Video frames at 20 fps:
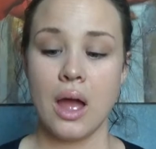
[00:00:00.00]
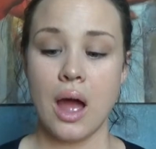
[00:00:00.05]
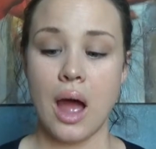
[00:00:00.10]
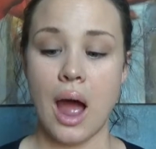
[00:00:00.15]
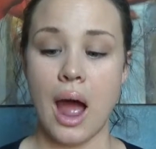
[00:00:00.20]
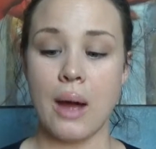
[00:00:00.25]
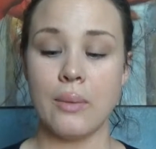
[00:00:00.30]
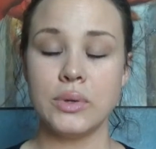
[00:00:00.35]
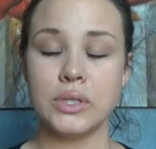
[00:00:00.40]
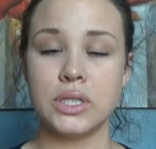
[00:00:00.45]

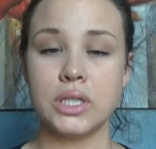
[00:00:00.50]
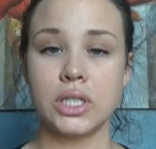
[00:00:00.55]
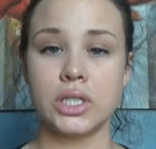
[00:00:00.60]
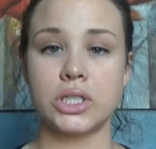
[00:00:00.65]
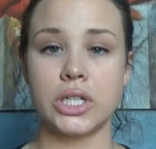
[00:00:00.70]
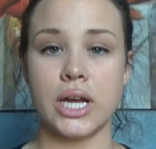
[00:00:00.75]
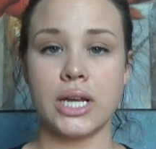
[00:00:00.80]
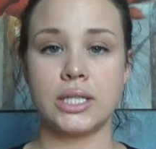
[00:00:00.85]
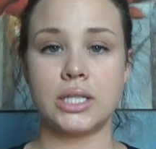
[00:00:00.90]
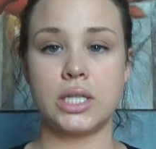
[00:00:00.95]
I would
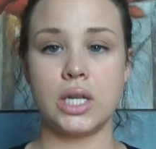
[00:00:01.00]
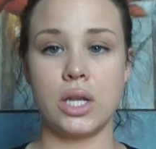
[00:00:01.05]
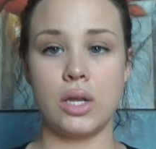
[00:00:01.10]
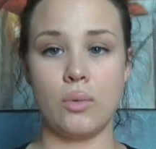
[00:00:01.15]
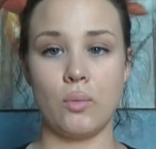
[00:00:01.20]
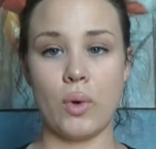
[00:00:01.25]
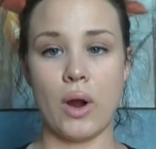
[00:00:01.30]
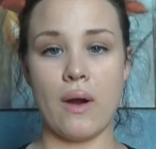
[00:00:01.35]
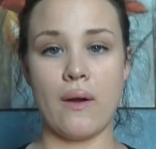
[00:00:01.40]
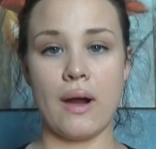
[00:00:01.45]
suggest
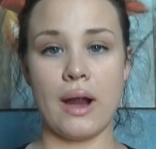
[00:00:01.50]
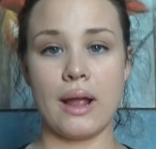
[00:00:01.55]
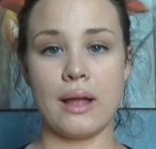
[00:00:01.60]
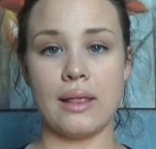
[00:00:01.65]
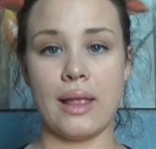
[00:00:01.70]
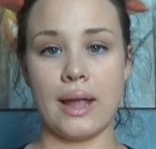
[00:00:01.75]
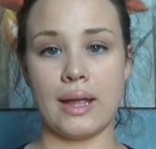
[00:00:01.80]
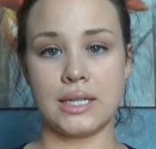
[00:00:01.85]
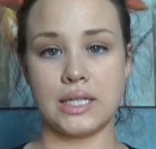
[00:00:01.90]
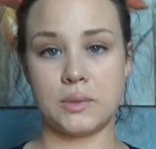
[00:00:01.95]
wearing
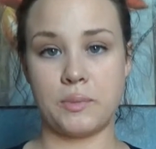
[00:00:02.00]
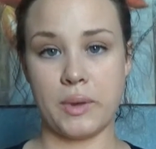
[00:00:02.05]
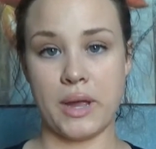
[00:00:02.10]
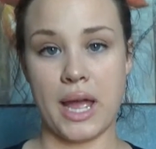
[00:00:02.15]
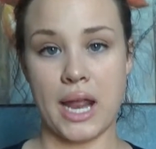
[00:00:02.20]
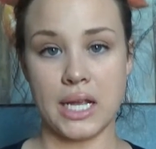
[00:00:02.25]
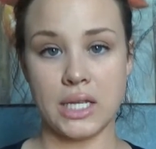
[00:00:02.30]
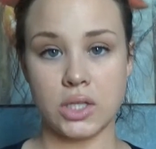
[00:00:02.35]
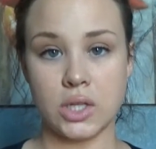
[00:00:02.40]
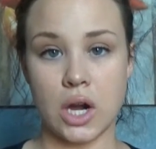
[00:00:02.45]
like a
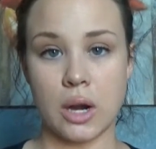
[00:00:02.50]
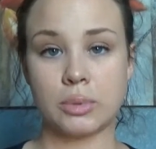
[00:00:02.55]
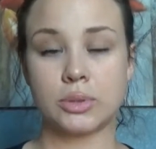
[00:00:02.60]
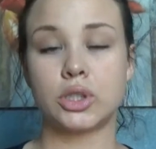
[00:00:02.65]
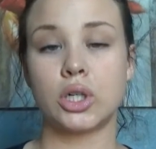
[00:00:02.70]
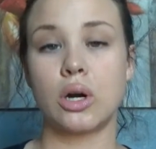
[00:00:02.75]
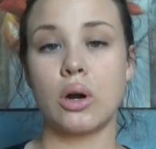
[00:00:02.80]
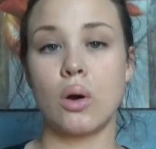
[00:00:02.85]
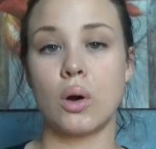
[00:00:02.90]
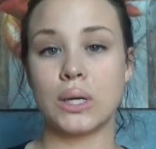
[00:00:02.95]
spaghetti strap
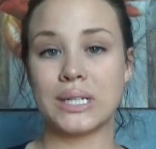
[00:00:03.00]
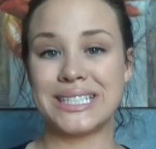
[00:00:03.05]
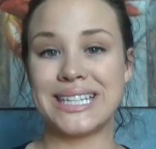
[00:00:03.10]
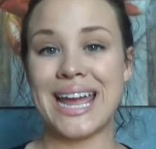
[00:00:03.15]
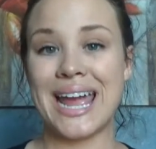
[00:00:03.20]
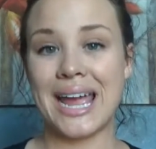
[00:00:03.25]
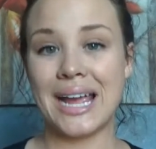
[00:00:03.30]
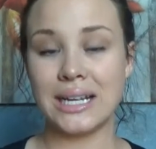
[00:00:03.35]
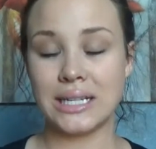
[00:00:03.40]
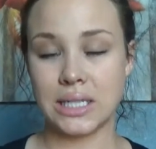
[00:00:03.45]
shirt or
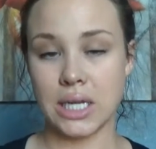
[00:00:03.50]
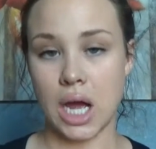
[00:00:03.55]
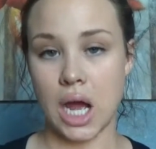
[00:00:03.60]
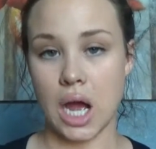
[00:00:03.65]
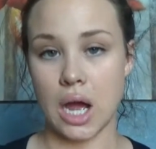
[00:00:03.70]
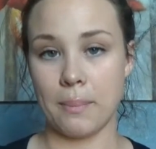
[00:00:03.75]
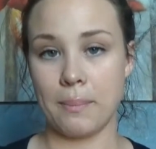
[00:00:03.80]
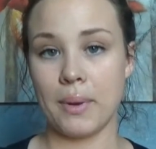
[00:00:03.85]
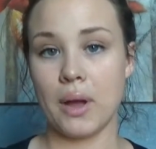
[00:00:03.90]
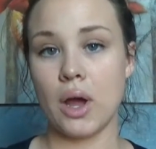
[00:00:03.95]
tank
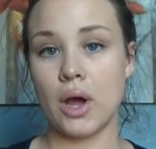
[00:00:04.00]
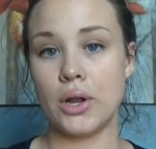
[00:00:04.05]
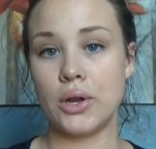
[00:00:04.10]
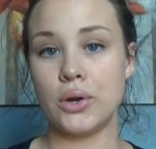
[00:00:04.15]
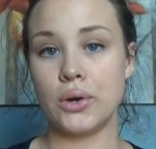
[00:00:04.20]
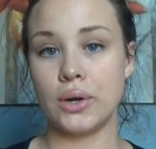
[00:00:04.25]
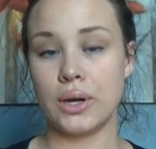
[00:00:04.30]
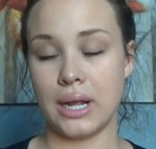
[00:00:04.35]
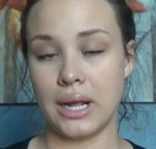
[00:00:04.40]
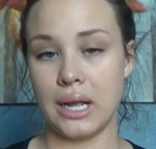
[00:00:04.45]
top
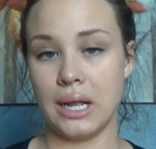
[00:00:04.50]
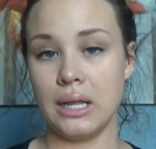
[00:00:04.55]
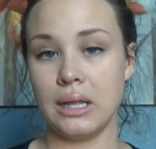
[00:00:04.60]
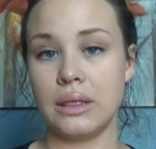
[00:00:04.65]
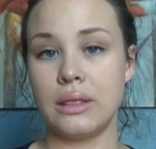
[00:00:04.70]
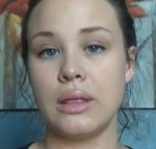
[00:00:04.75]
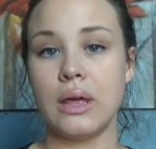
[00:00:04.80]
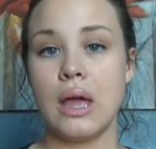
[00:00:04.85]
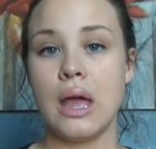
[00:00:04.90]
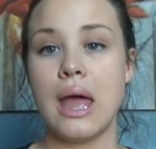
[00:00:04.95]

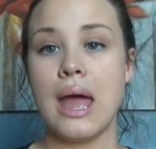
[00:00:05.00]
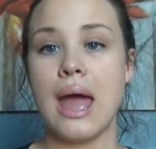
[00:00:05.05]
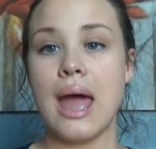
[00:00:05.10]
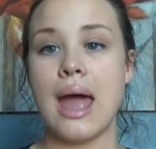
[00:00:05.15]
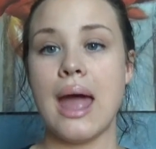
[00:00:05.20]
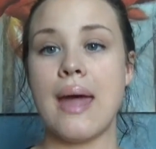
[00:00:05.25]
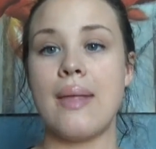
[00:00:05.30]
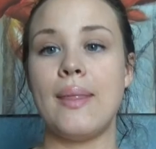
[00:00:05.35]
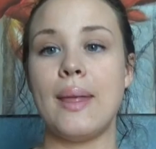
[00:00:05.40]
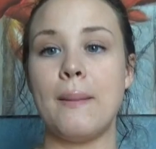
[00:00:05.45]
underneath
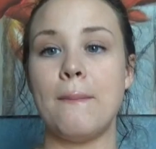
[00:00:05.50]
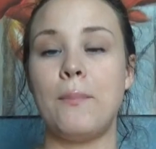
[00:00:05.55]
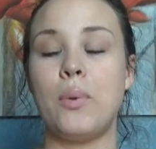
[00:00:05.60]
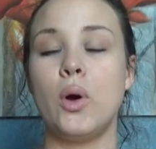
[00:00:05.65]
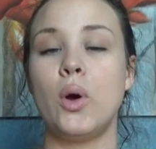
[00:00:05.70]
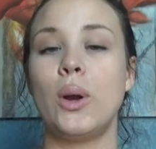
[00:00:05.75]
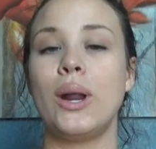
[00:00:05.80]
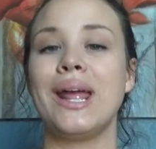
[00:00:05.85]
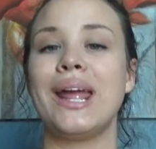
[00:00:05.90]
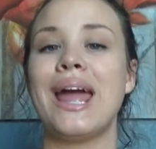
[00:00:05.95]
and then
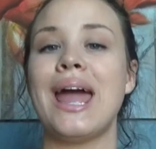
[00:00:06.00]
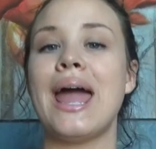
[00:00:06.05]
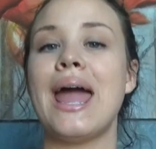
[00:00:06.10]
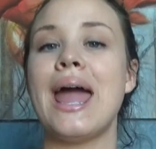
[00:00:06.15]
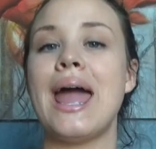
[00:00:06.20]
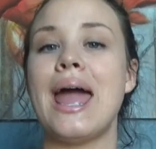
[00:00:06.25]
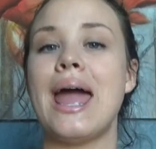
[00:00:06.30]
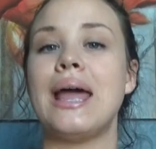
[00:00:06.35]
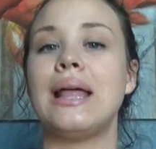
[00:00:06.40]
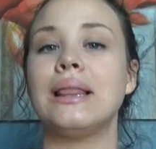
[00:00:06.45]
putting
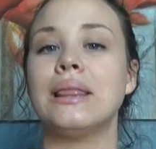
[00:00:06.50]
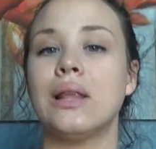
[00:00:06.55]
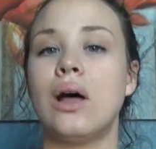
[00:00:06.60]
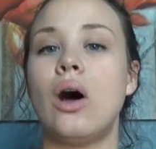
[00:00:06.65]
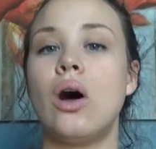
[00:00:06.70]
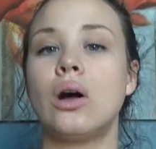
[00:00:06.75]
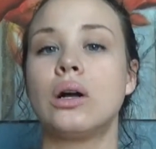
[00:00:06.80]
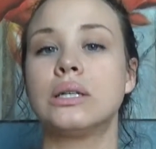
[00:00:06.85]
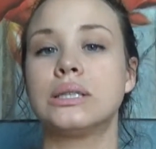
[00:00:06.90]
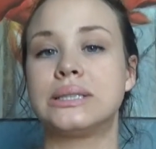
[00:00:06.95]
a
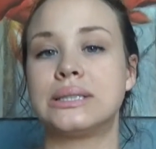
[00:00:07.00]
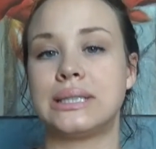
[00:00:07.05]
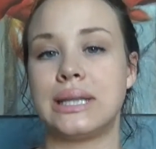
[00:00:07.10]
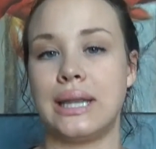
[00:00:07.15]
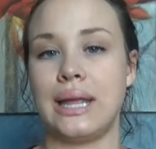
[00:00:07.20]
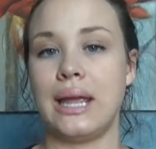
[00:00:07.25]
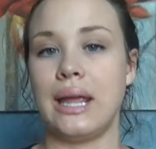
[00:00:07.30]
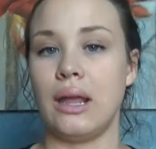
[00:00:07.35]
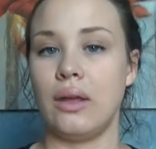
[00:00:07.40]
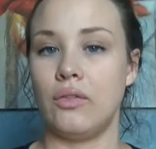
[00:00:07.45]
long
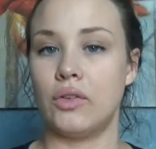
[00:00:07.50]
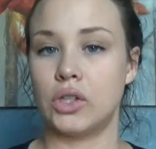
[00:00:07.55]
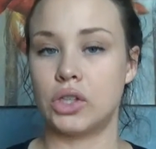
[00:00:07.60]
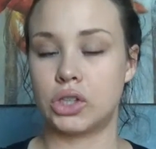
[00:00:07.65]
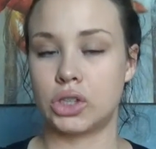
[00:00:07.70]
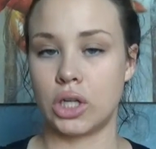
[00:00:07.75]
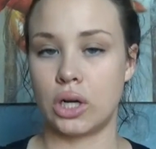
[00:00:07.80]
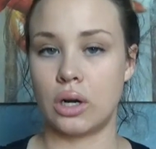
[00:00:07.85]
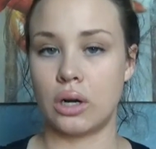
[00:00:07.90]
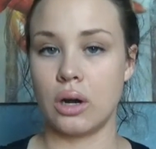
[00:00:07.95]
sleeve
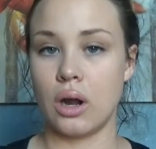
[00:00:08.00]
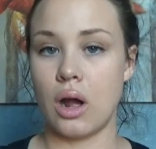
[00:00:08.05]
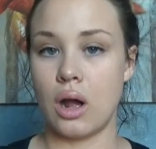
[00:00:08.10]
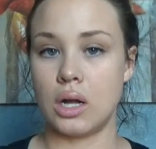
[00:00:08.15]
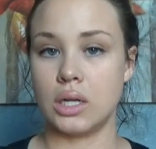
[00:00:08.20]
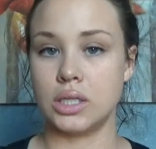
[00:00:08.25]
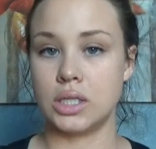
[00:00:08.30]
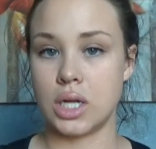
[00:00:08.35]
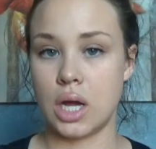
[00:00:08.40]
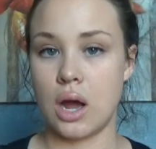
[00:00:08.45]
shirt
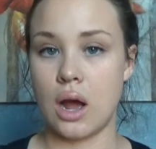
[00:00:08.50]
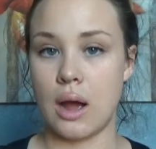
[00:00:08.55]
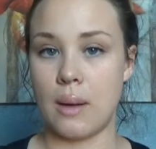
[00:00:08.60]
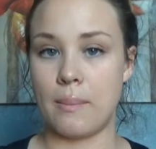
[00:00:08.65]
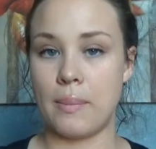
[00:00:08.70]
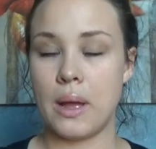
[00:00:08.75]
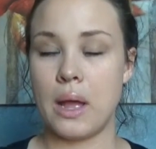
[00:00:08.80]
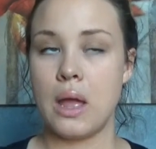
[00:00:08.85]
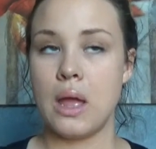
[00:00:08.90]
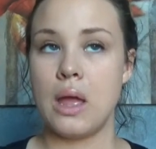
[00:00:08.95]
on
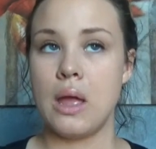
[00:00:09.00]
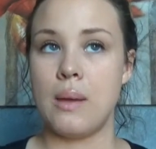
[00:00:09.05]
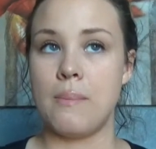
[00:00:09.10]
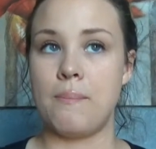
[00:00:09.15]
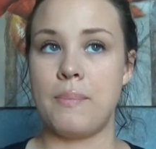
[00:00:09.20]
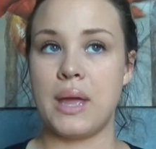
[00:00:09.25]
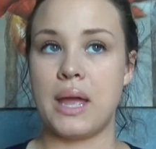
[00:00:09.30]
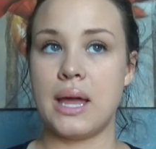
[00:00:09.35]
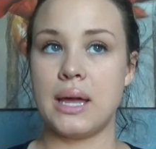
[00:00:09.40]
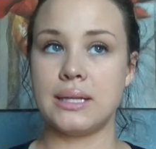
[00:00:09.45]
top
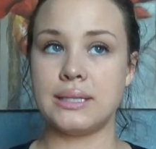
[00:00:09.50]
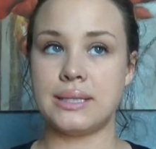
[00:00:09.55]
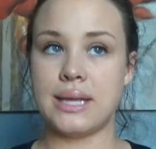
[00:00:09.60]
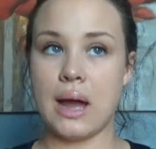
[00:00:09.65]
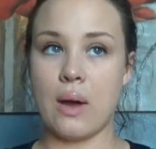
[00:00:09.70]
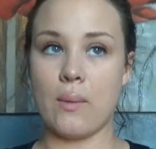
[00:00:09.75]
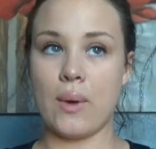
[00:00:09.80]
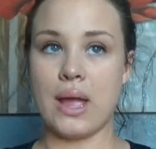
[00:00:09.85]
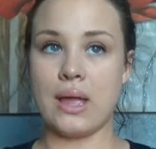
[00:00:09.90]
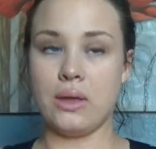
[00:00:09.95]
because
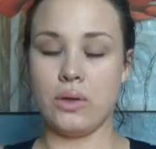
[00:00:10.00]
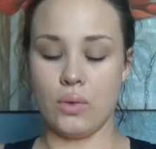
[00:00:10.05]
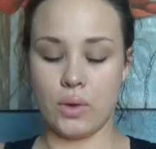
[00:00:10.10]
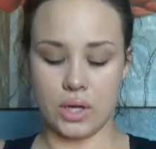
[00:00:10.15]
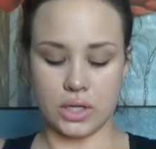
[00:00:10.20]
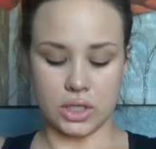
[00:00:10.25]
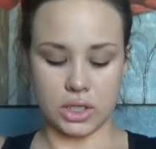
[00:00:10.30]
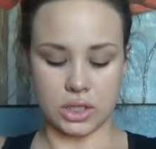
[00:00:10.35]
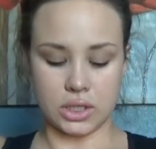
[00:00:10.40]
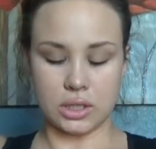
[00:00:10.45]
that way you
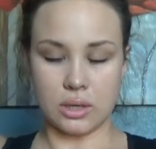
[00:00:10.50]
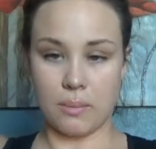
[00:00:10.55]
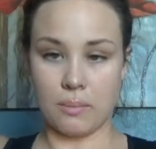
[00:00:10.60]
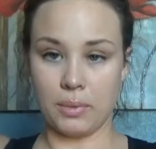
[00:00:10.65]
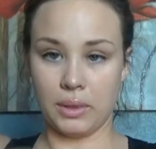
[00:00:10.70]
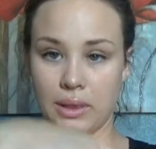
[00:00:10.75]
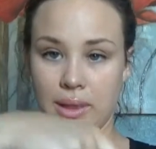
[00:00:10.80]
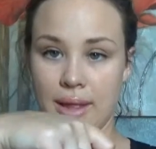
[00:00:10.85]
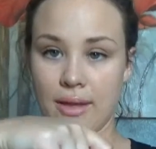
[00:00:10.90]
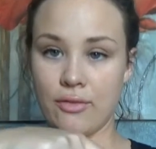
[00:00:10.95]
can just
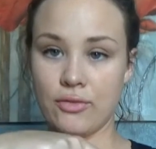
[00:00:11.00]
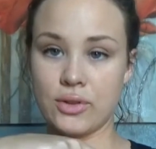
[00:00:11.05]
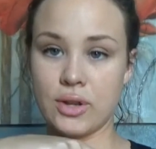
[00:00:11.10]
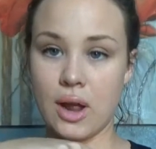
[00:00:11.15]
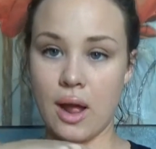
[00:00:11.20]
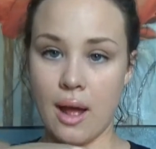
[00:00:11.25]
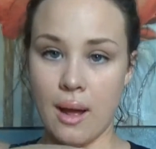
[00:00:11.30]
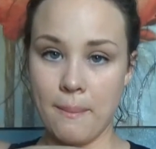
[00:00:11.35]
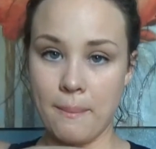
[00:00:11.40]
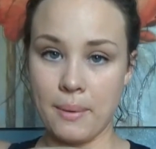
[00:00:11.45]
lift
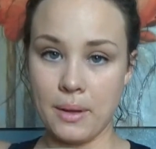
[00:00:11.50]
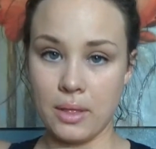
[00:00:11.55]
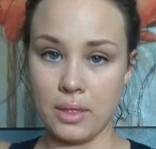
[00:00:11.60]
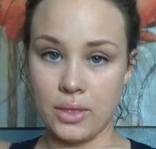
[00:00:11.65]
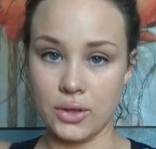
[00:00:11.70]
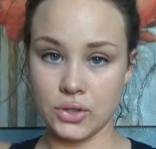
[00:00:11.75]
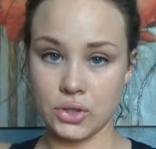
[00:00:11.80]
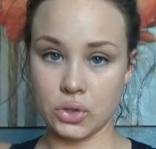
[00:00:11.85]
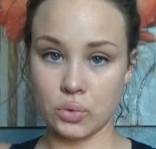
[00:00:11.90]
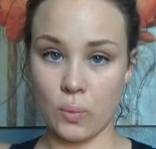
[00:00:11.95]
up
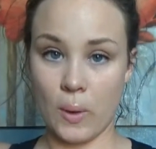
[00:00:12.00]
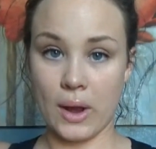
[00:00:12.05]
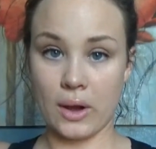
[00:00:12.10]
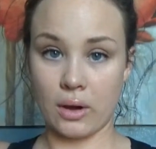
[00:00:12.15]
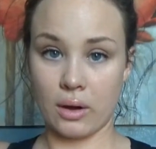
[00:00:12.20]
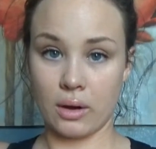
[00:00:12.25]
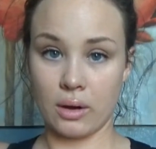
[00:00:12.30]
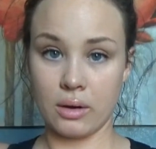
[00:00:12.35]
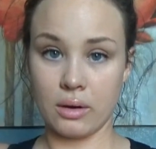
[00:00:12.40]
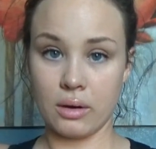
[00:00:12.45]
the
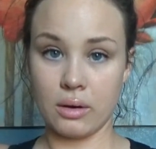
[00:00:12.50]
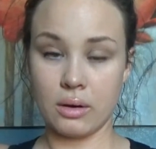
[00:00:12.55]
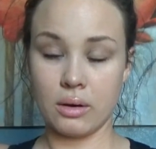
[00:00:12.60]
sweater